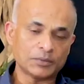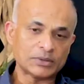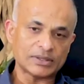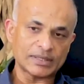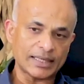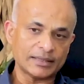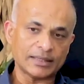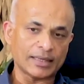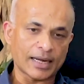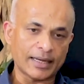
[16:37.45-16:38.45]
I would say
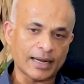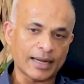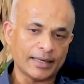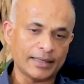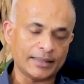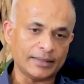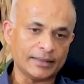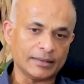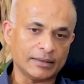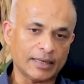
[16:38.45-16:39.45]
that
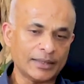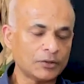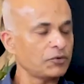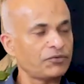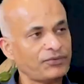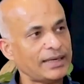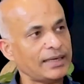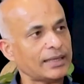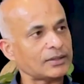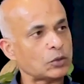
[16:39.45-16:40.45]
I don't
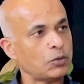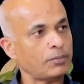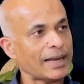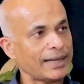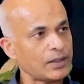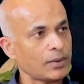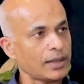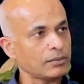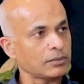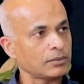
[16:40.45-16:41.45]
feel at home
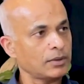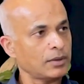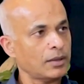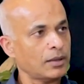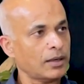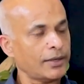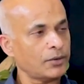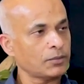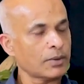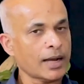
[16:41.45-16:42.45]
anywhere, you
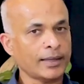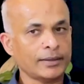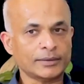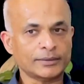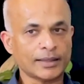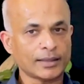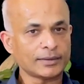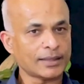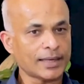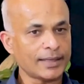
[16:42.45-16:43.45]
know. And there are
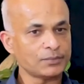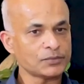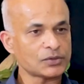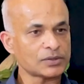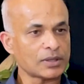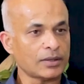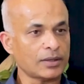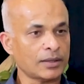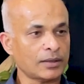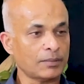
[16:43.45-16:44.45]
times
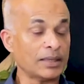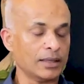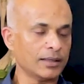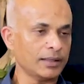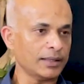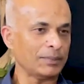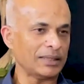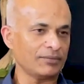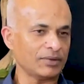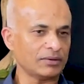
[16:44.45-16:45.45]
when earlier, I
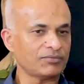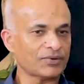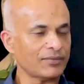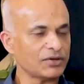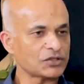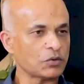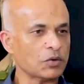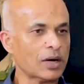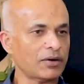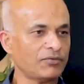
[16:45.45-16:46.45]
mean, even 5 years
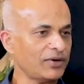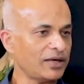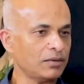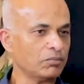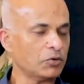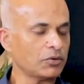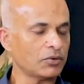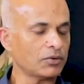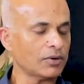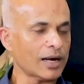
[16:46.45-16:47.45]
ago, I would feel
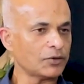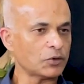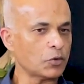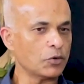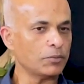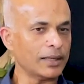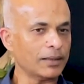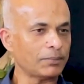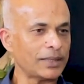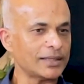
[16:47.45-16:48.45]
more at home in
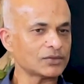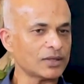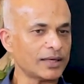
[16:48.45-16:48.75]
a place